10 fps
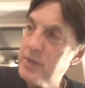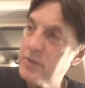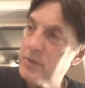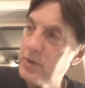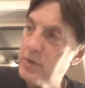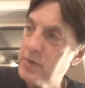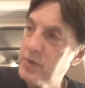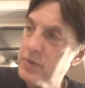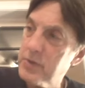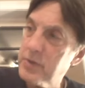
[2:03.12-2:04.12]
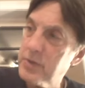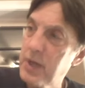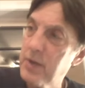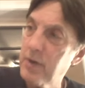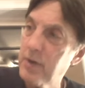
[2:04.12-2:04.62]
to you, you shall say,
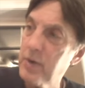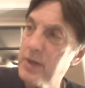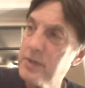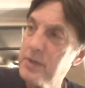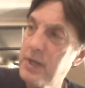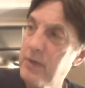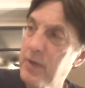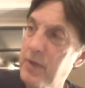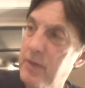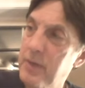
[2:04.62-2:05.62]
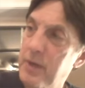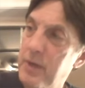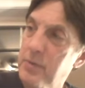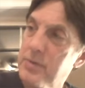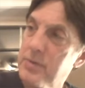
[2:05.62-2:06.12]
the Lord has need of them, and he
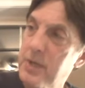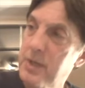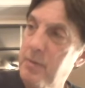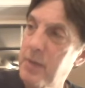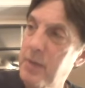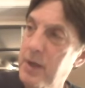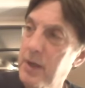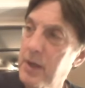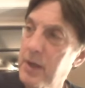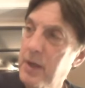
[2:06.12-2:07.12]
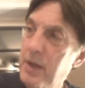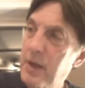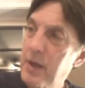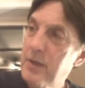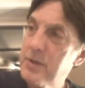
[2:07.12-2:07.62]
will send them immediately.
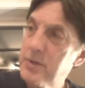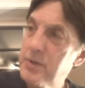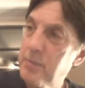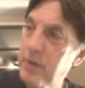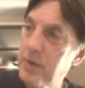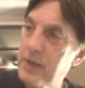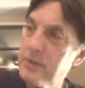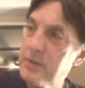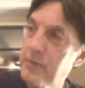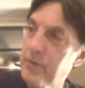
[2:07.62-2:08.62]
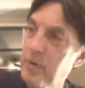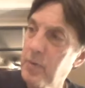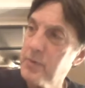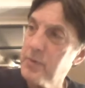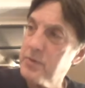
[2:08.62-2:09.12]
This took place to fulfill what
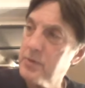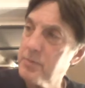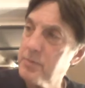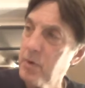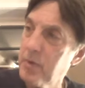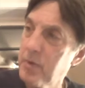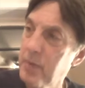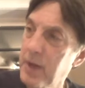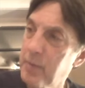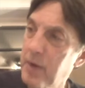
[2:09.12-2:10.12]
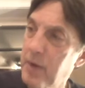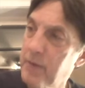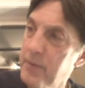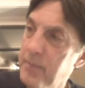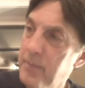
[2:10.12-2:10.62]
was spoken by the prophet.
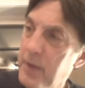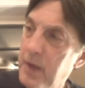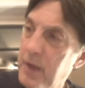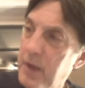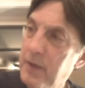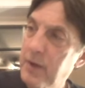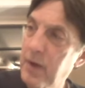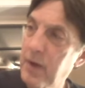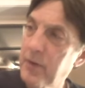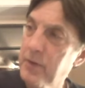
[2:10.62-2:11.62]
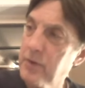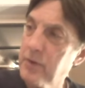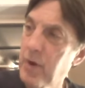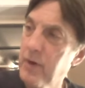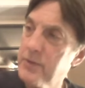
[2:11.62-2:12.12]
Tell the
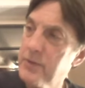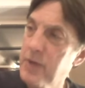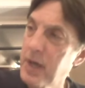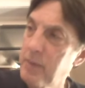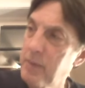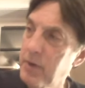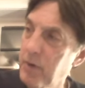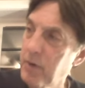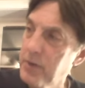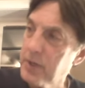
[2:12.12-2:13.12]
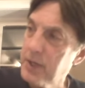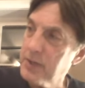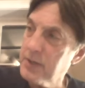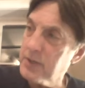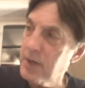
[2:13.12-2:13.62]
daughter of Zion, behold, your king
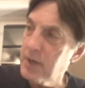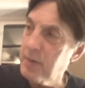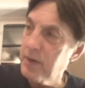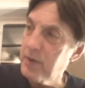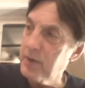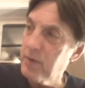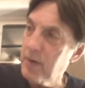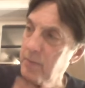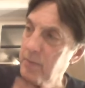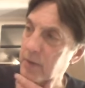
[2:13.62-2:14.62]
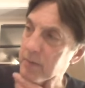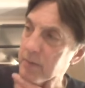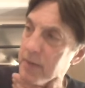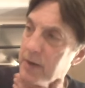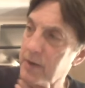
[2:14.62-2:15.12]
is coming to you, humble and
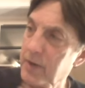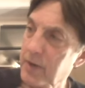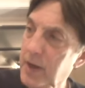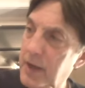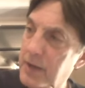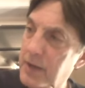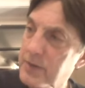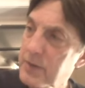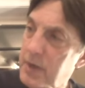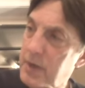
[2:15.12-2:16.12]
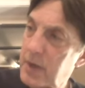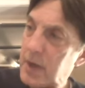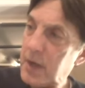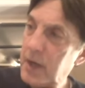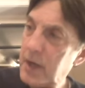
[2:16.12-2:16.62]
mounting on an ass,
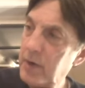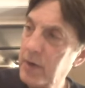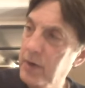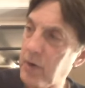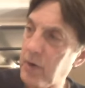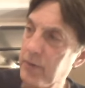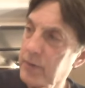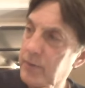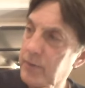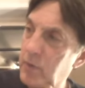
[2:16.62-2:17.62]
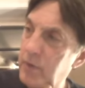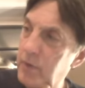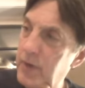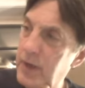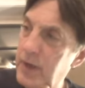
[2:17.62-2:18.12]
and on a colt, the foal of
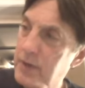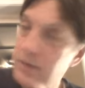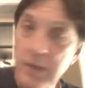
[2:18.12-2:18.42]
an ass.